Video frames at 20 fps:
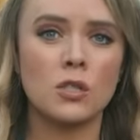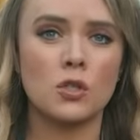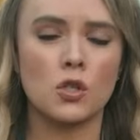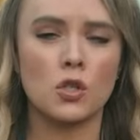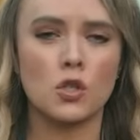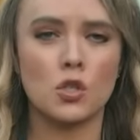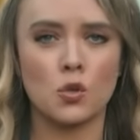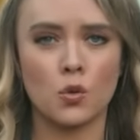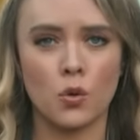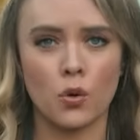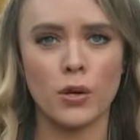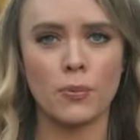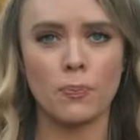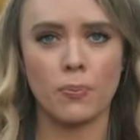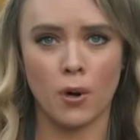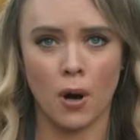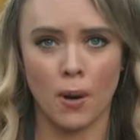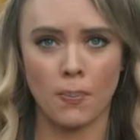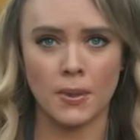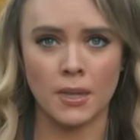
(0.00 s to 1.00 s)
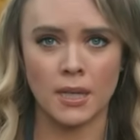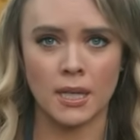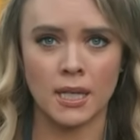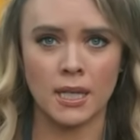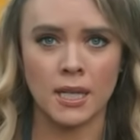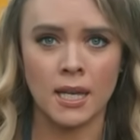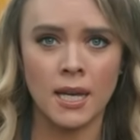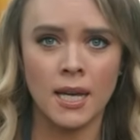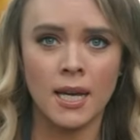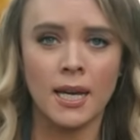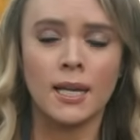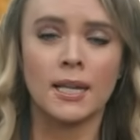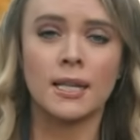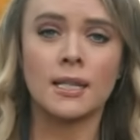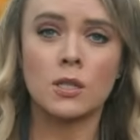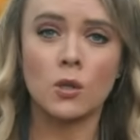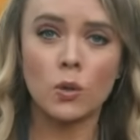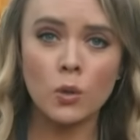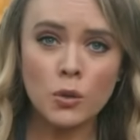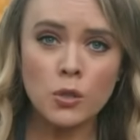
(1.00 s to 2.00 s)
destroy property.
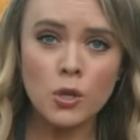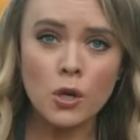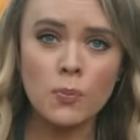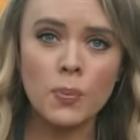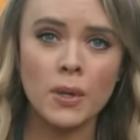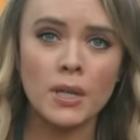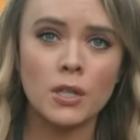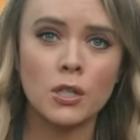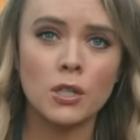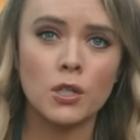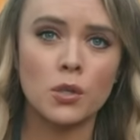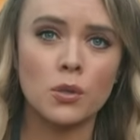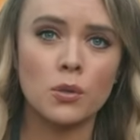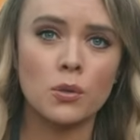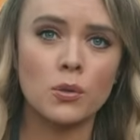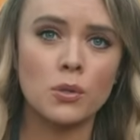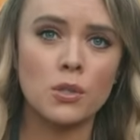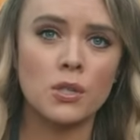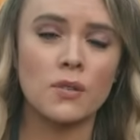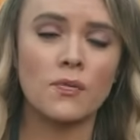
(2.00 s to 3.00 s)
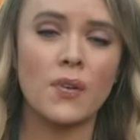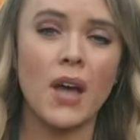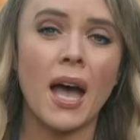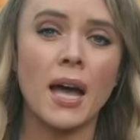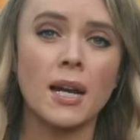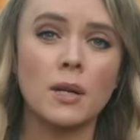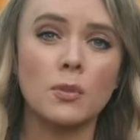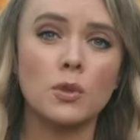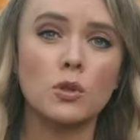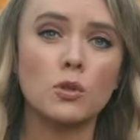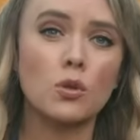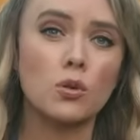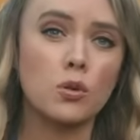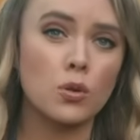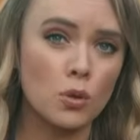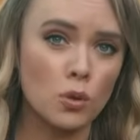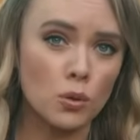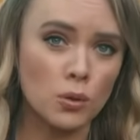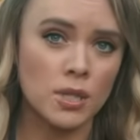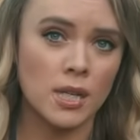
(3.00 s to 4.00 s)
He's also been accused of animal
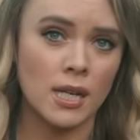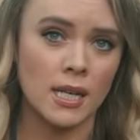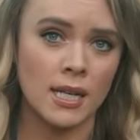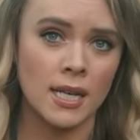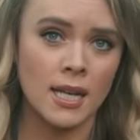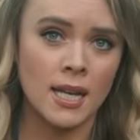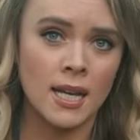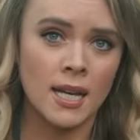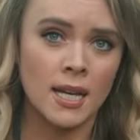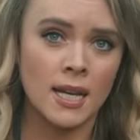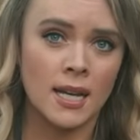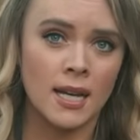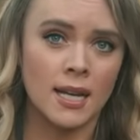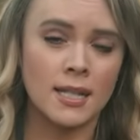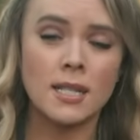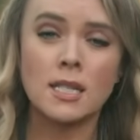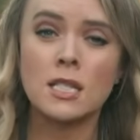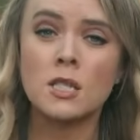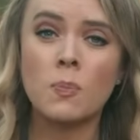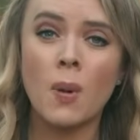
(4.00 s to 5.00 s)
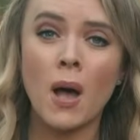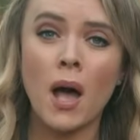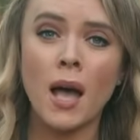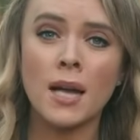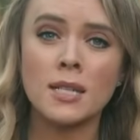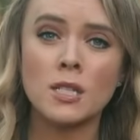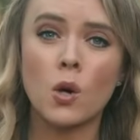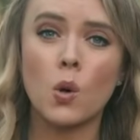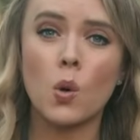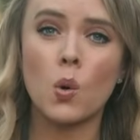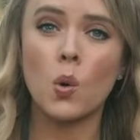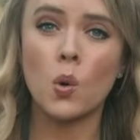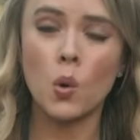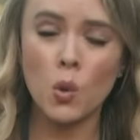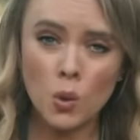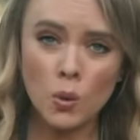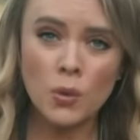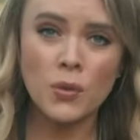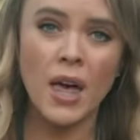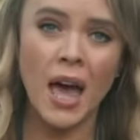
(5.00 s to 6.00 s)
cruelty, and despite
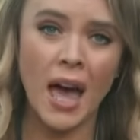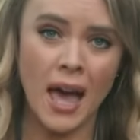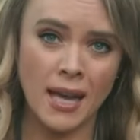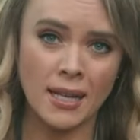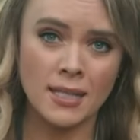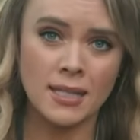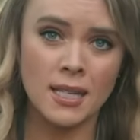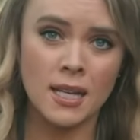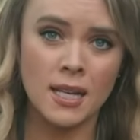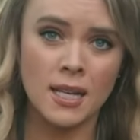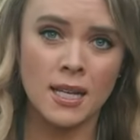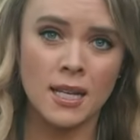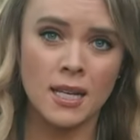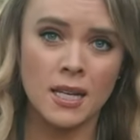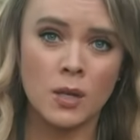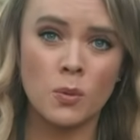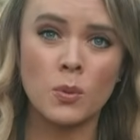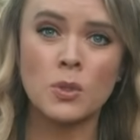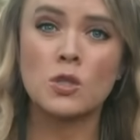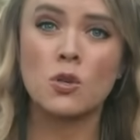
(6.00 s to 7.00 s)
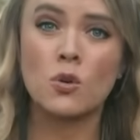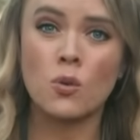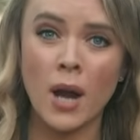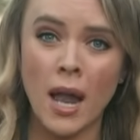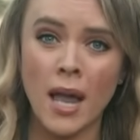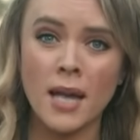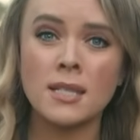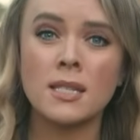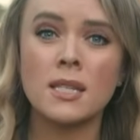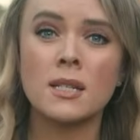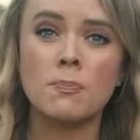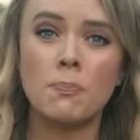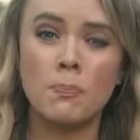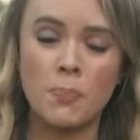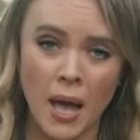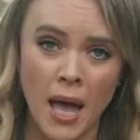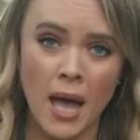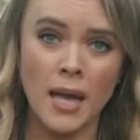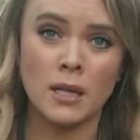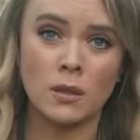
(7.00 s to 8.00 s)
all that, he was granted
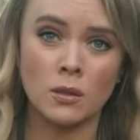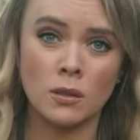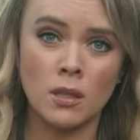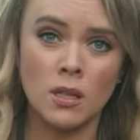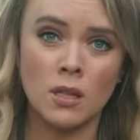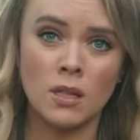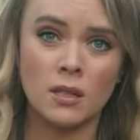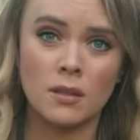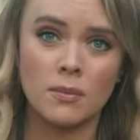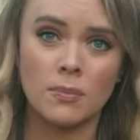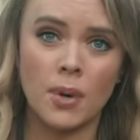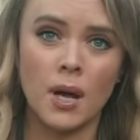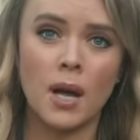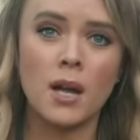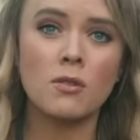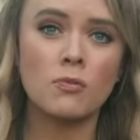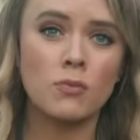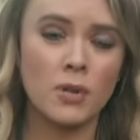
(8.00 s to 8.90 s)
bail by a